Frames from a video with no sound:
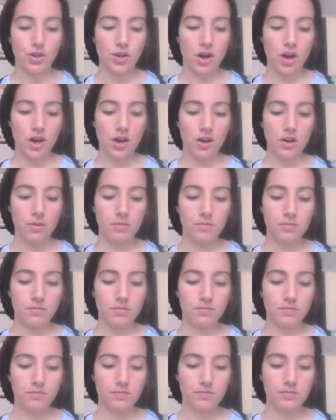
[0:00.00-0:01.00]

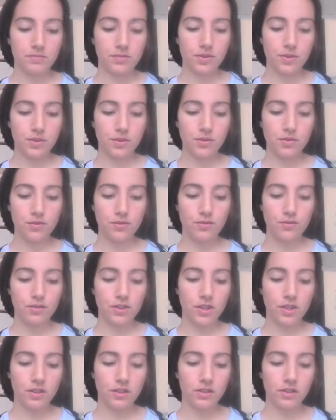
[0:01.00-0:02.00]
who
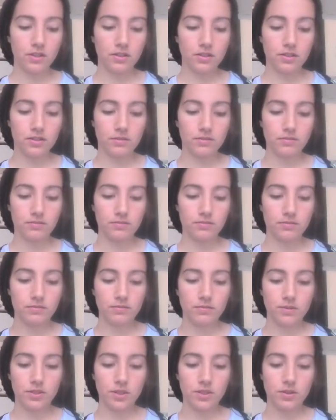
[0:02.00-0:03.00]
feel,
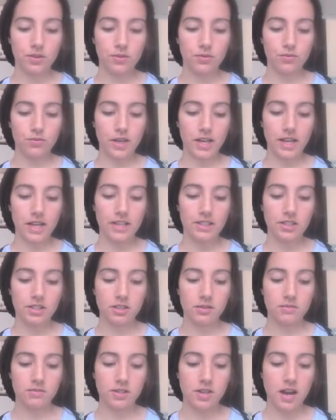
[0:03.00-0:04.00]
rage
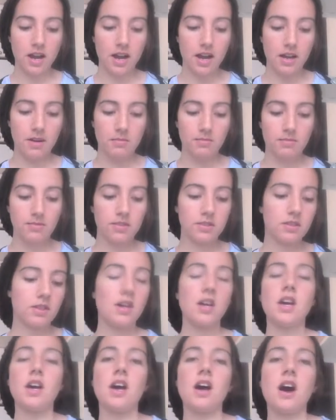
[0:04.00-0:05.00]
sometimes.
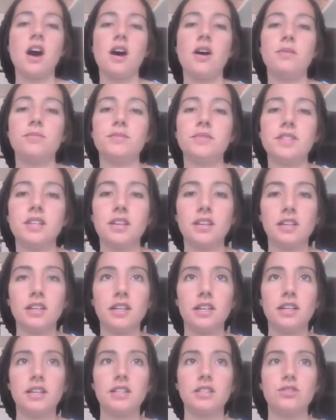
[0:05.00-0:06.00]

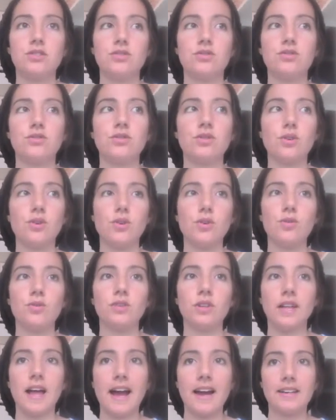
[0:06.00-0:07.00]
Tilia is so
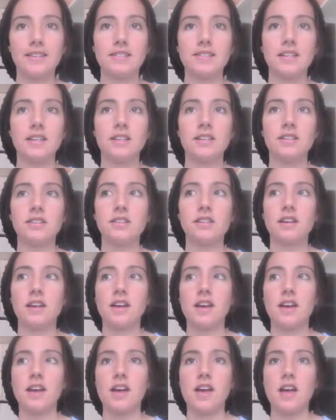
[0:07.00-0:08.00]
relaxing,
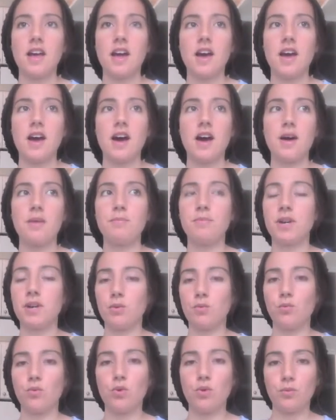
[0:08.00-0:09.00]
but
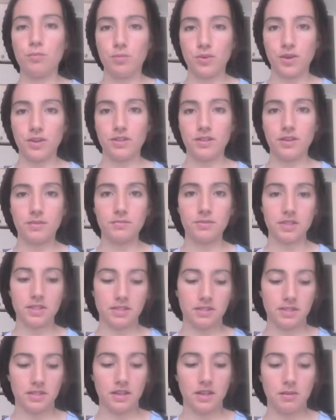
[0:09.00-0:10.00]
it won't put them to
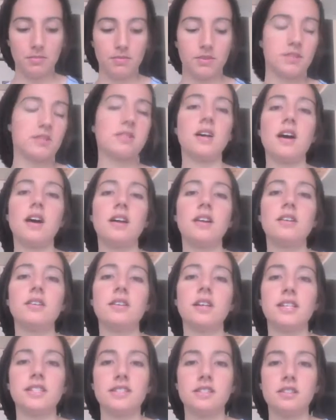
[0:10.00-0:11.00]
sleep. It's not
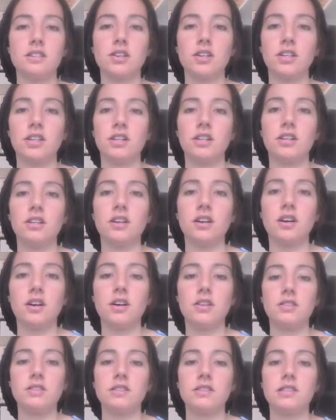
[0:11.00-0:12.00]
necessarily
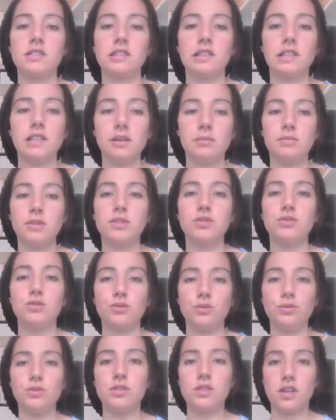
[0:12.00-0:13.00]
a
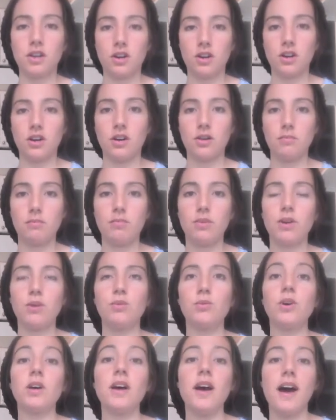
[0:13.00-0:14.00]
sleep-inducing herb, but it
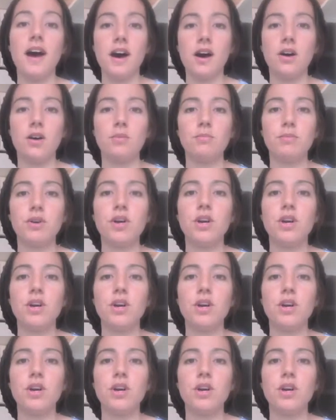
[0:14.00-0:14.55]
will help